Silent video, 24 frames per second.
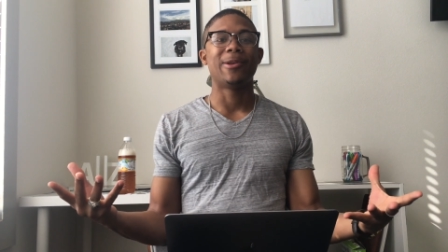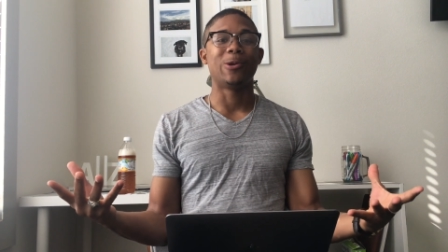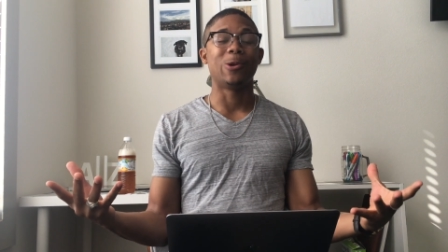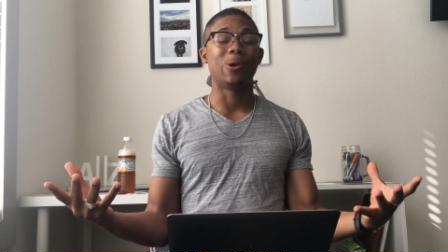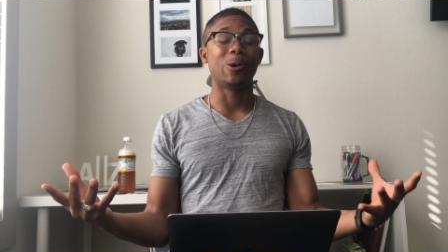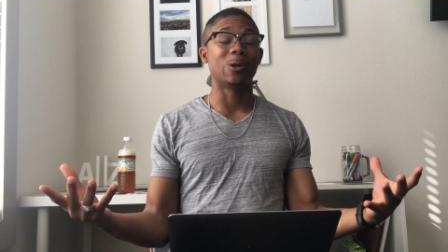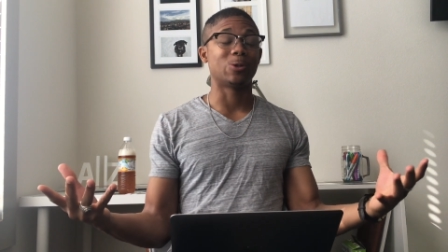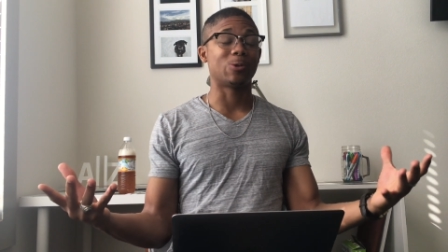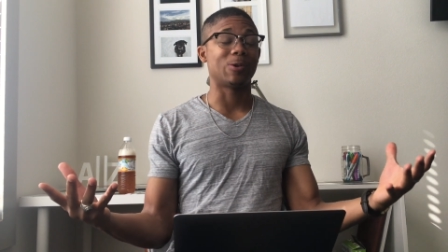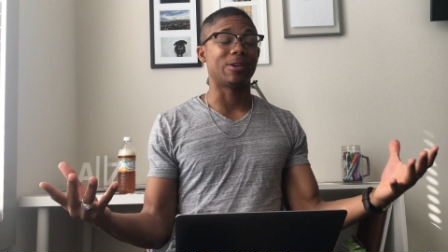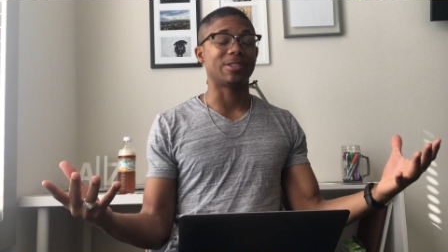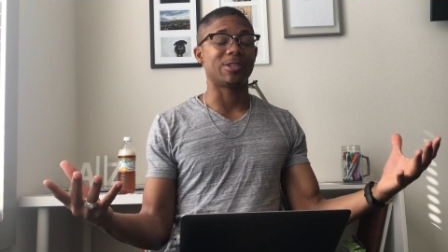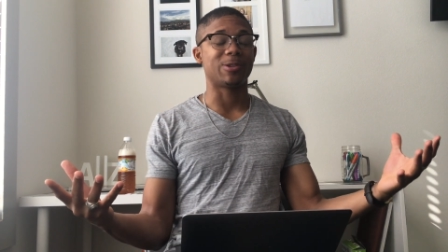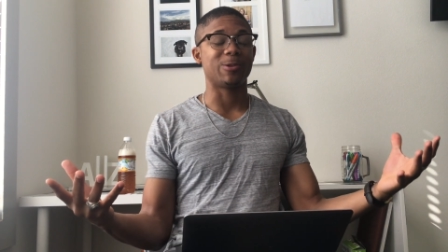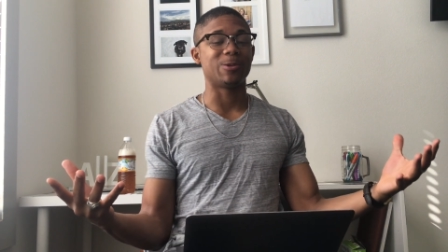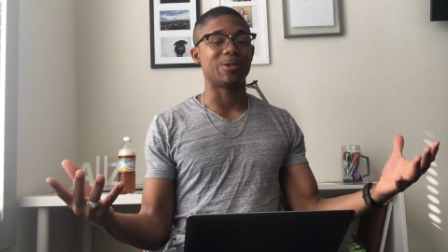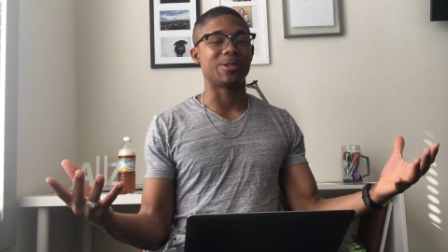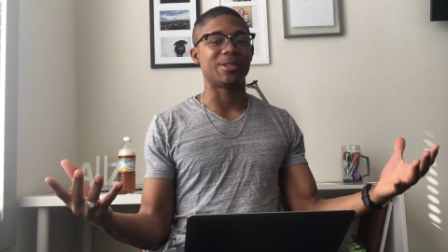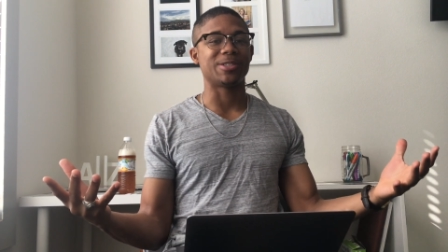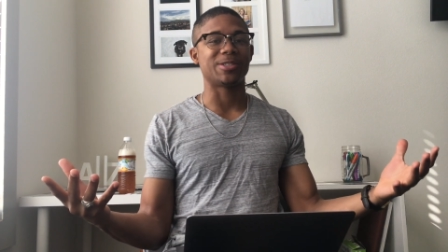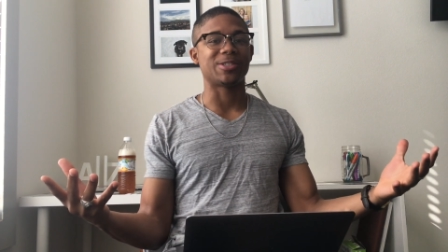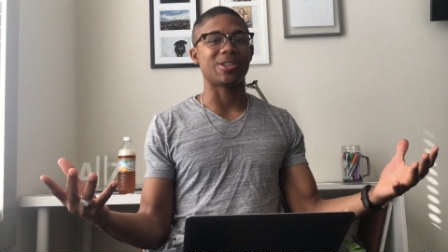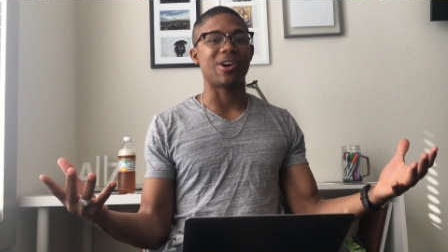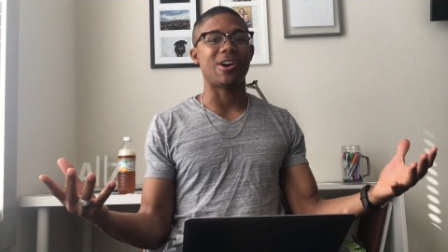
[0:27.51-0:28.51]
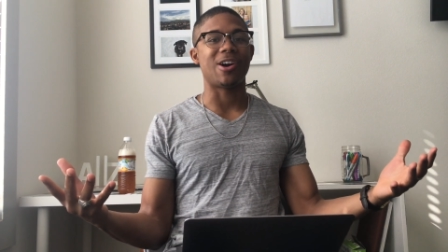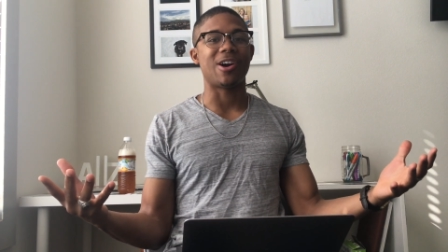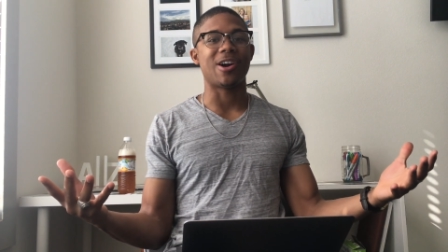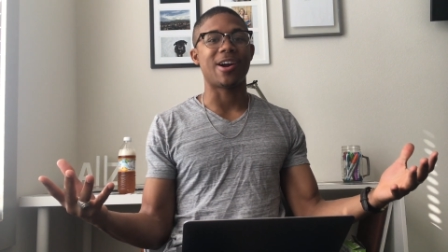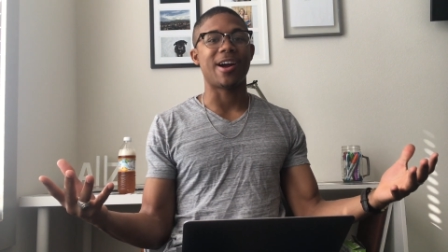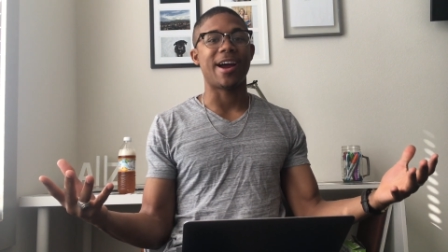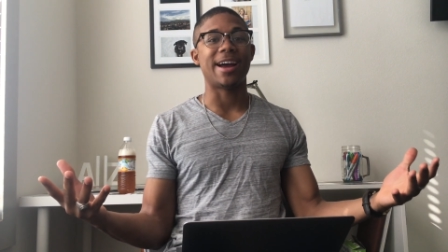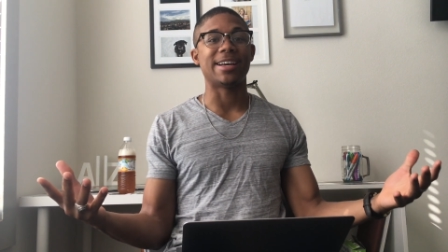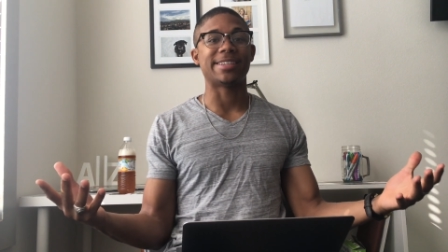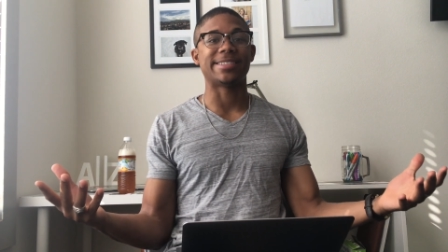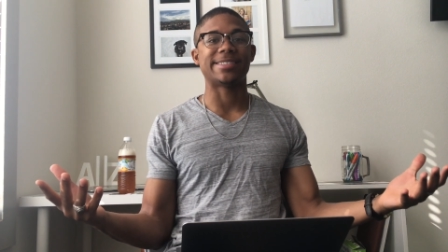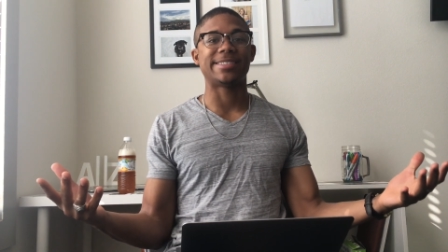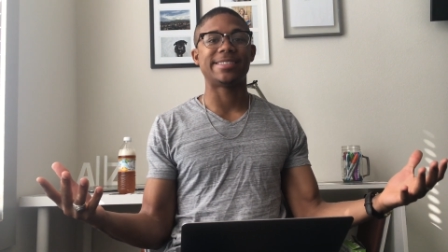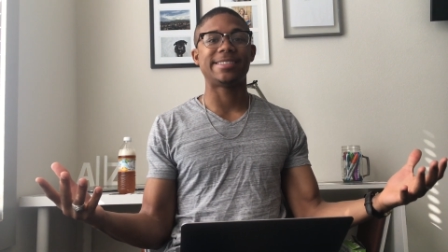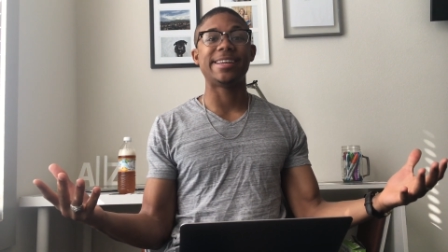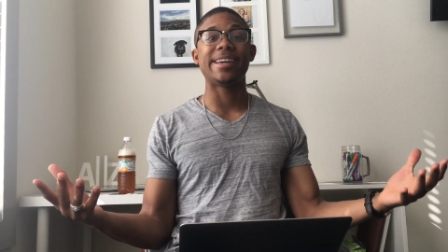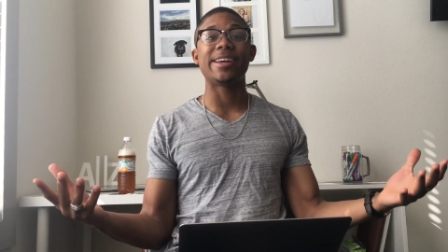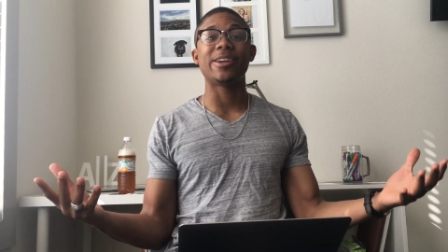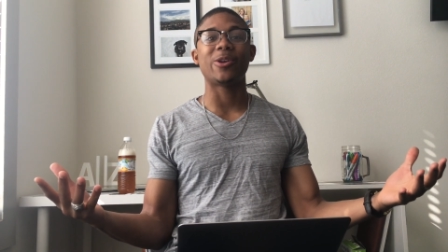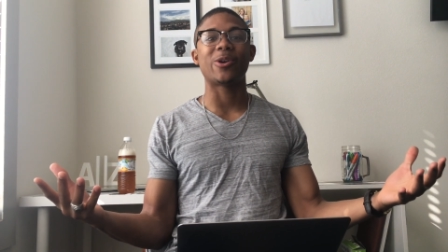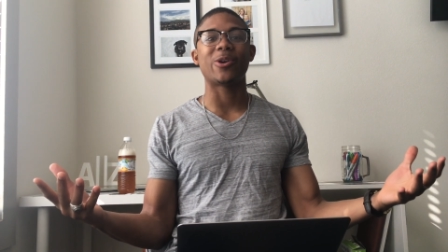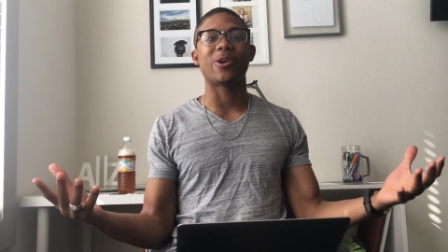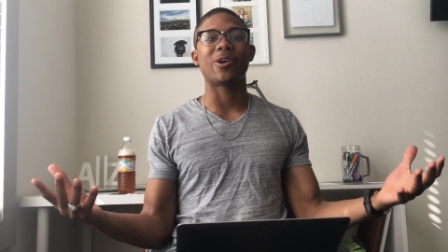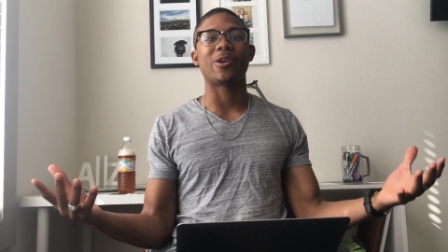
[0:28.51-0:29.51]
New Year's resolutions are as a
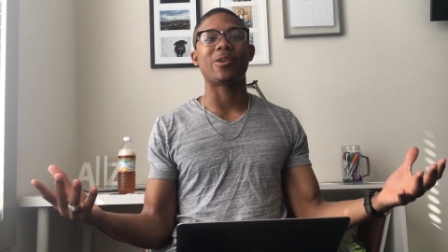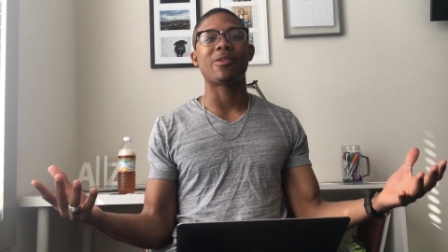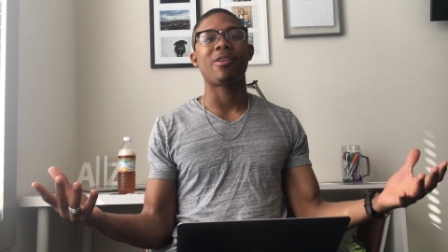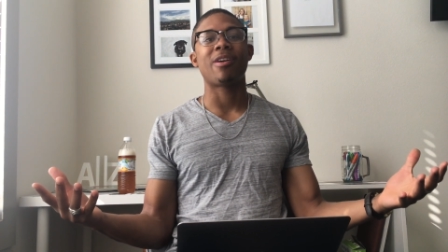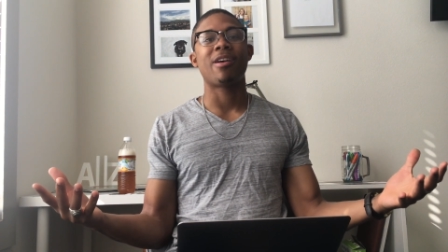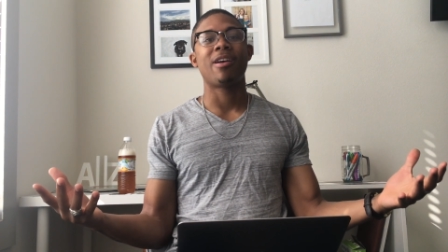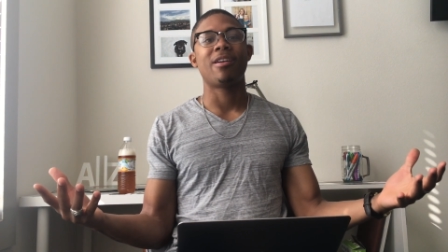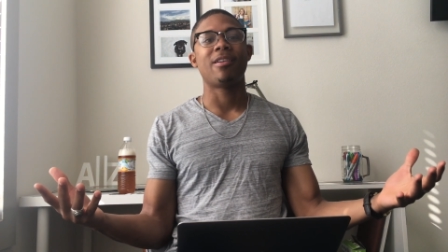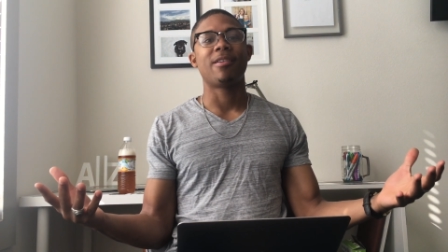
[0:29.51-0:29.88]
senior